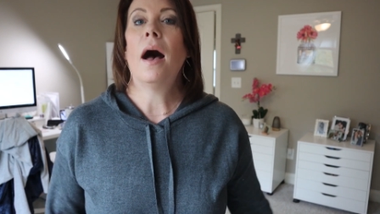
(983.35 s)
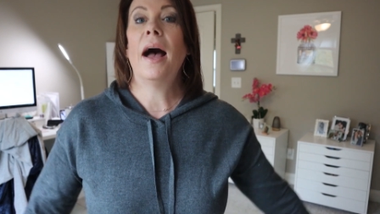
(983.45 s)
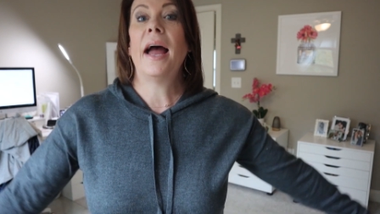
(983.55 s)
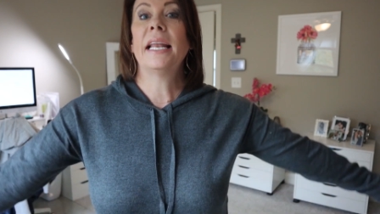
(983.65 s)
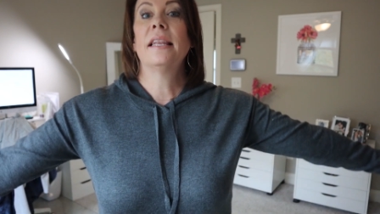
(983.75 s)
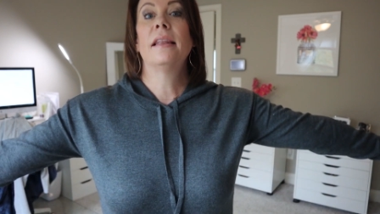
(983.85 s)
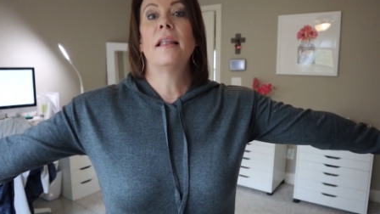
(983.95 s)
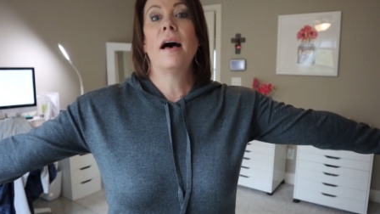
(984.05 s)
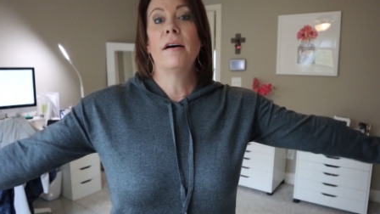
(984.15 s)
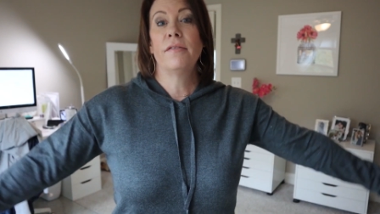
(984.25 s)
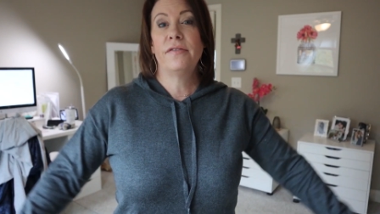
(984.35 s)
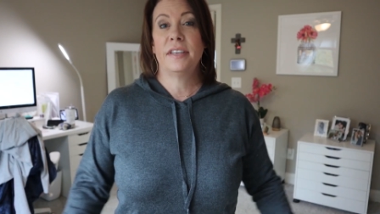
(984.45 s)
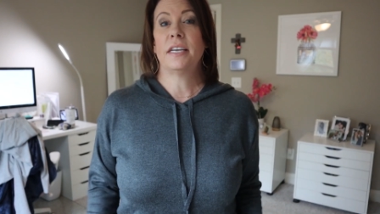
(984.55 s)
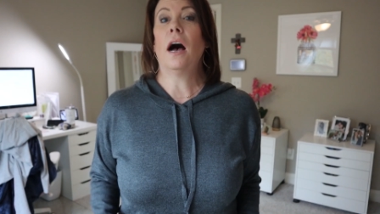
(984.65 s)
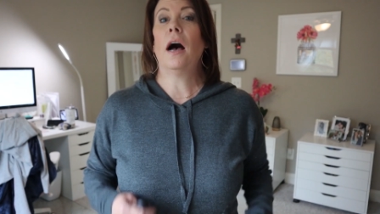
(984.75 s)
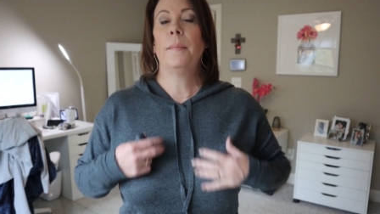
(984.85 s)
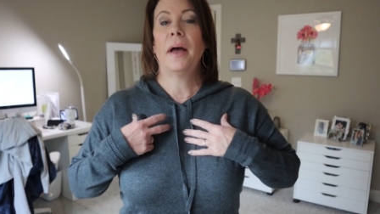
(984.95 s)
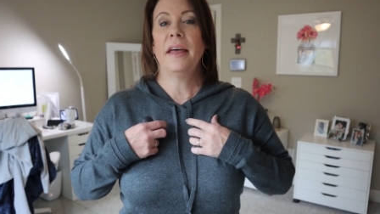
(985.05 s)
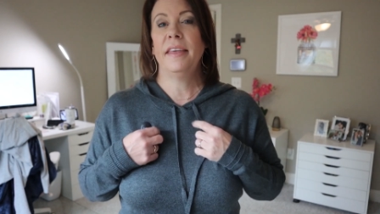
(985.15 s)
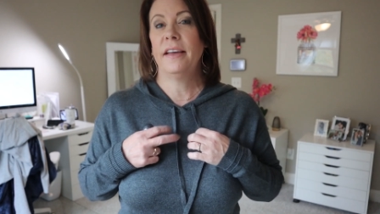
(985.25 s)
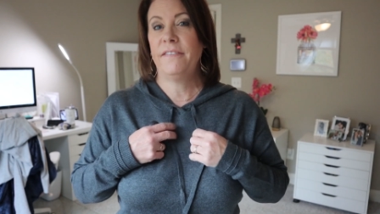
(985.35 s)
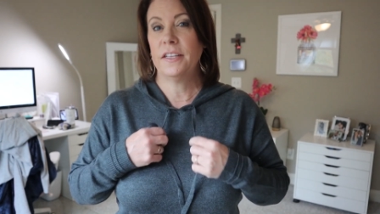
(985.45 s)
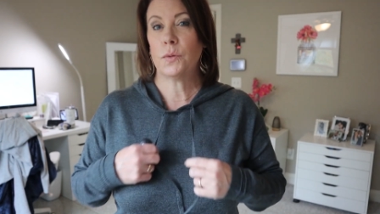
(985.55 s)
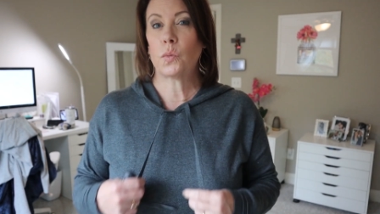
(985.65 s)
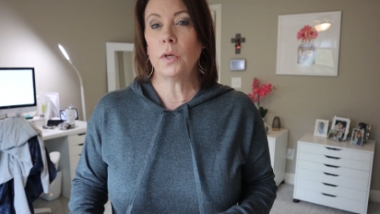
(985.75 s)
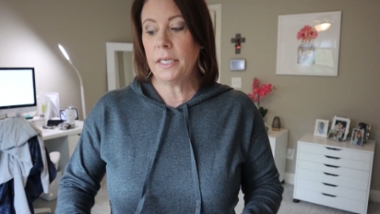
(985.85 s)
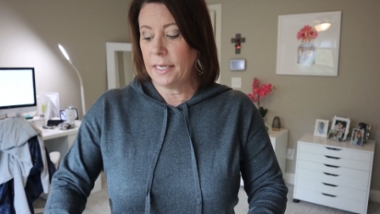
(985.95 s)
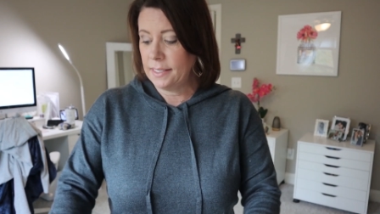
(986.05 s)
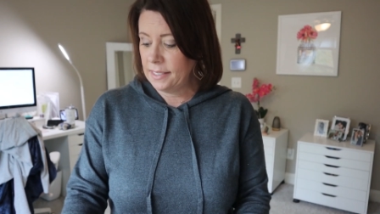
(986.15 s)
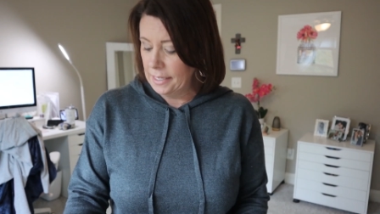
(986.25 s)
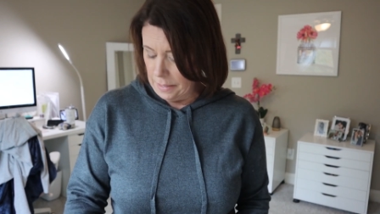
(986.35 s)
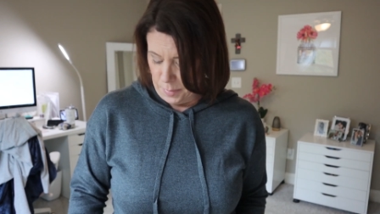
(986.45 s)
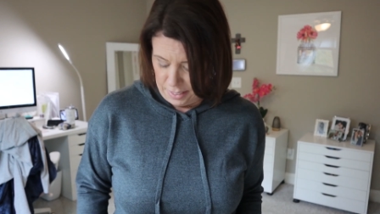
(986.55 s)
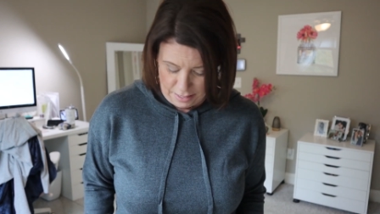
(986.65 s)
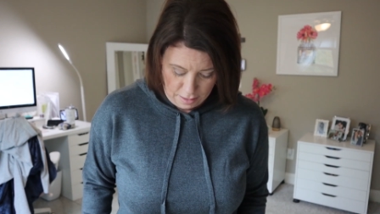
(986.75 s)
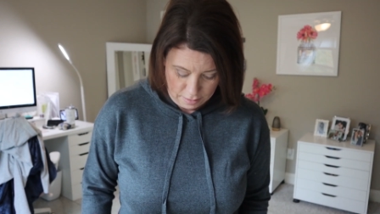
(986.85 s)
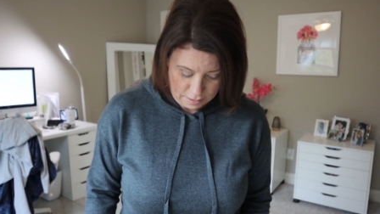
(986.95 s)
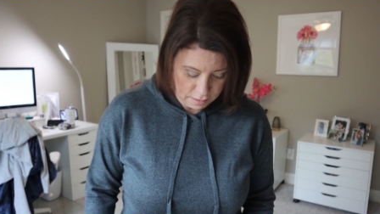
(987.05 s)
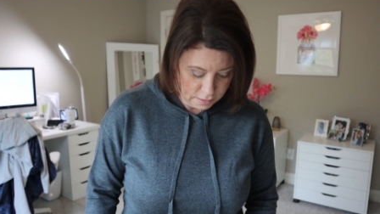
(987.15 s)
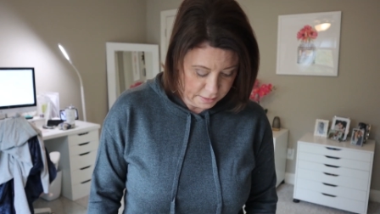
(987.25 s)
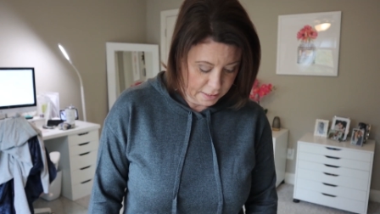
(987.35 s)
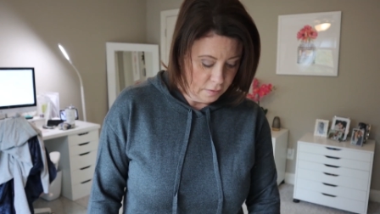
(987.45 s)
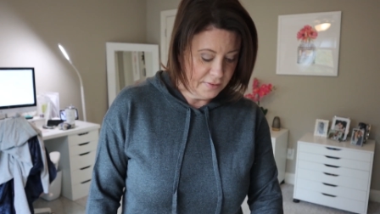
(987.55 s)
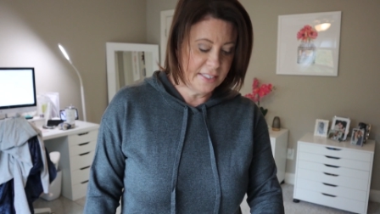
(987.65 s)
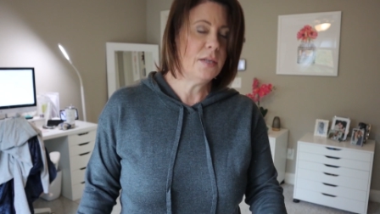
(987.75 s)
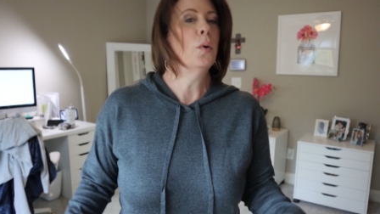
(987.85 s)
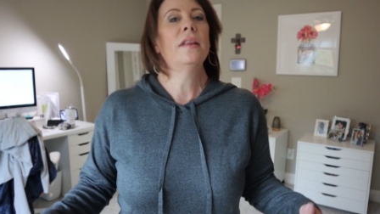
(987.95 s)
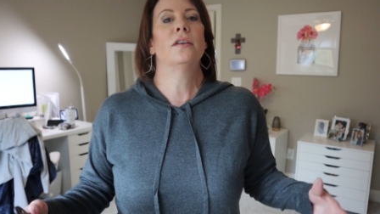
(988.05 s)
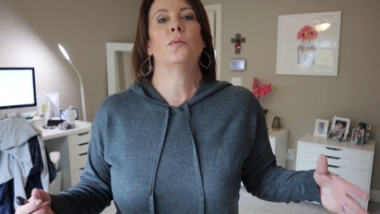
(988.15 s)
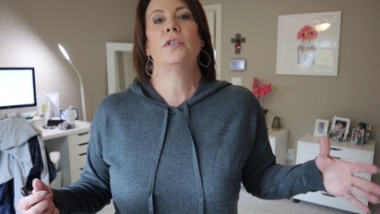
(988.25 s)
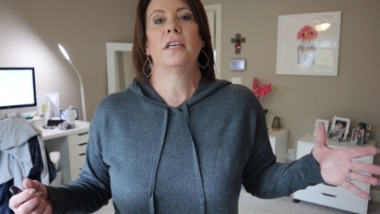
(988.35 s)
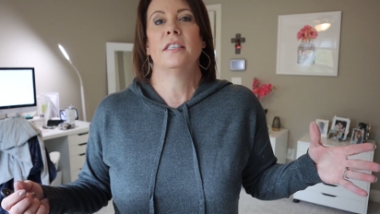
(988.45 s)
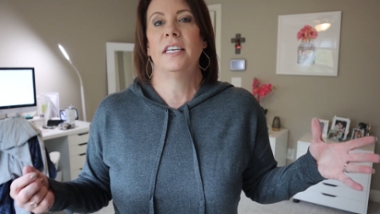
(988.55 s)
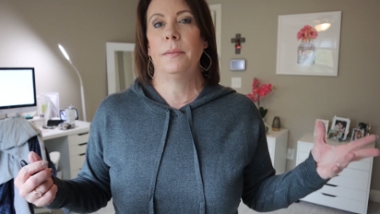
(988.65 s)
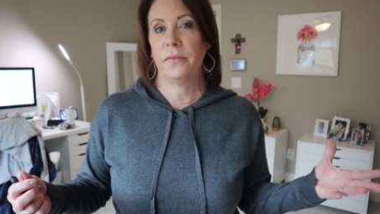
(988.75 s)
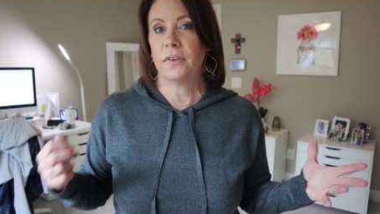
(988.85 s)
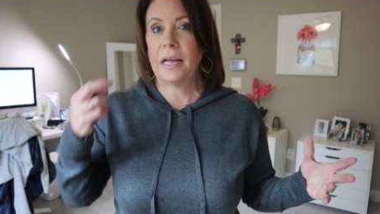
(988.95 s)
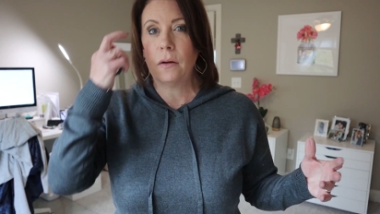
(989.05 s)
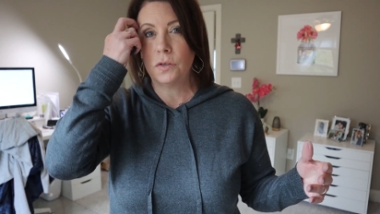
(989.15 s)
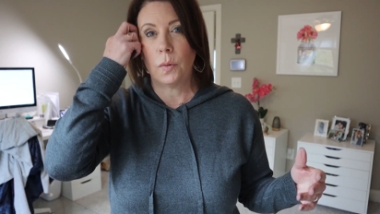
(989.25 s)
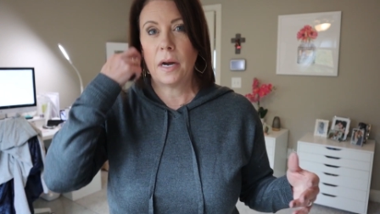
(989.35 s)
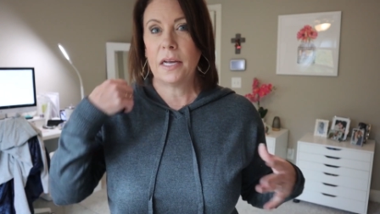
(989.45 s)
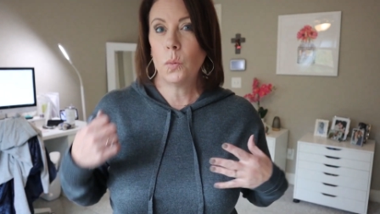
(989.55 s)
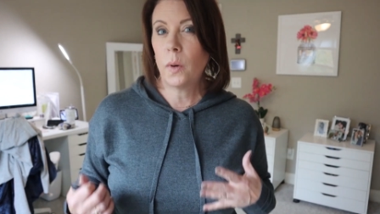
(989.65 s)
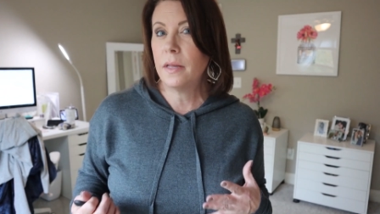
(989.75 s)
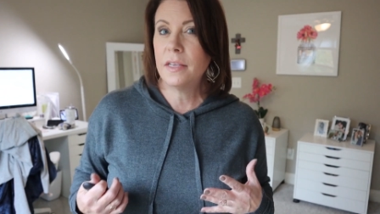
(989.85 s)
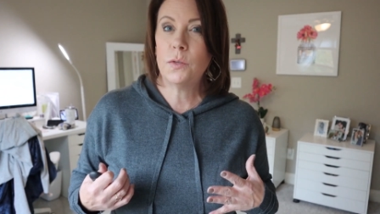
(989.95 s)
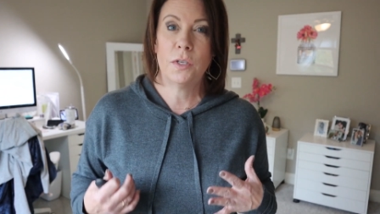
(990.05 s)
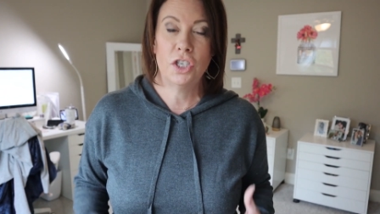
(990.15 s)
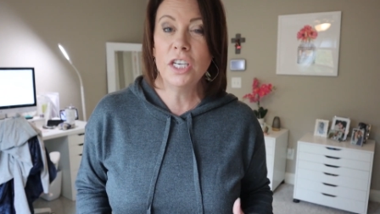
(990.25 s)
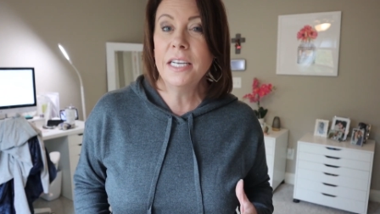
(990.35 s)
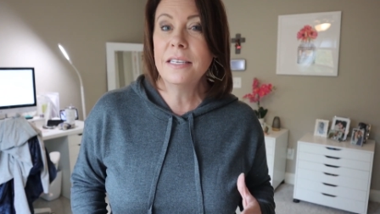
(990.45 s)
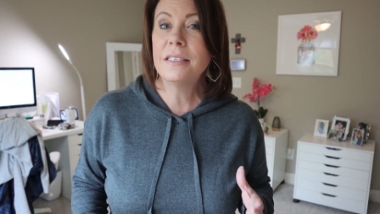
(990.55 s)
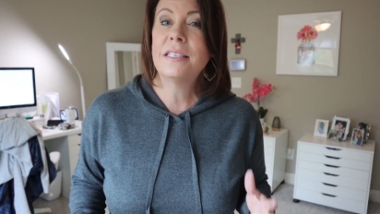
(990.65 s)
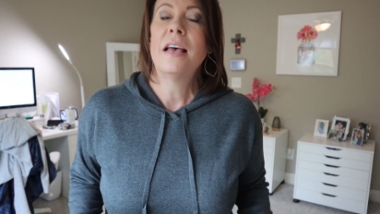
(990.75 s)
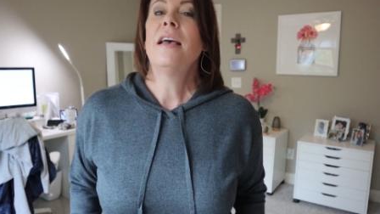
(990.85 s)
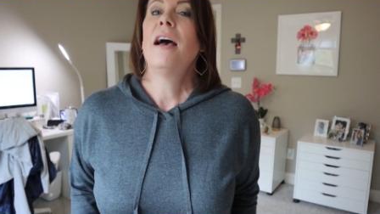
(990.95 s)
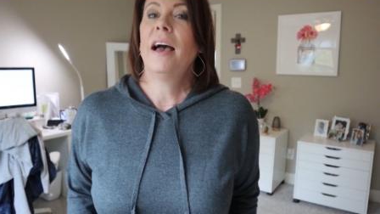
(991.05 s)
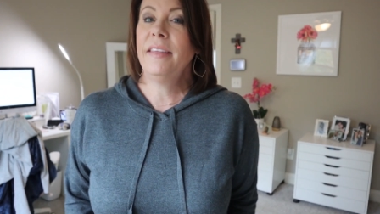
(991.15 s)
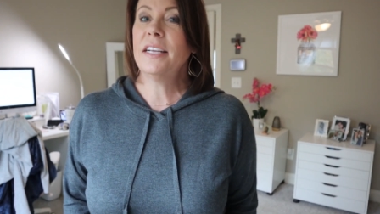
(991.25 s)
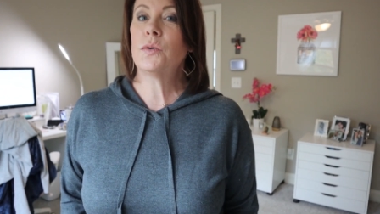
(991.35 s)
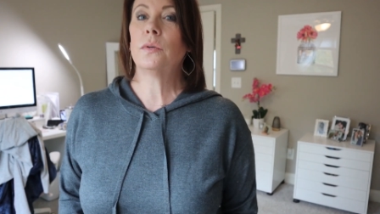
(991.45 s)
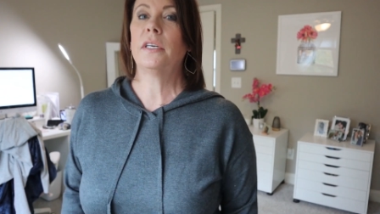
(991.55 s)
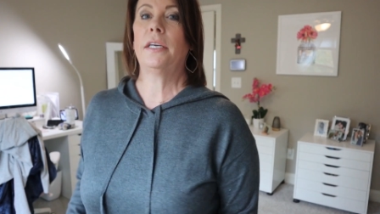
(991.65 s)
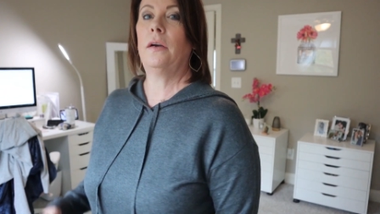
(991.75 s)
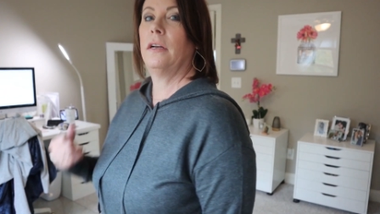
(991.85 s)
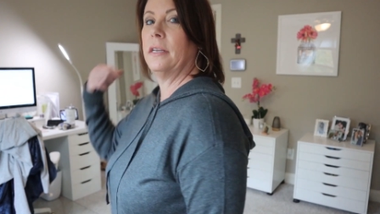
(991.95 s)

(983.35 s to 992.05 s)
I love the top. I think it fits really nicely. I mean, honestly, I don't even see why this would just need to be for loungewear. I could wear this with jeans. I think it's really cute.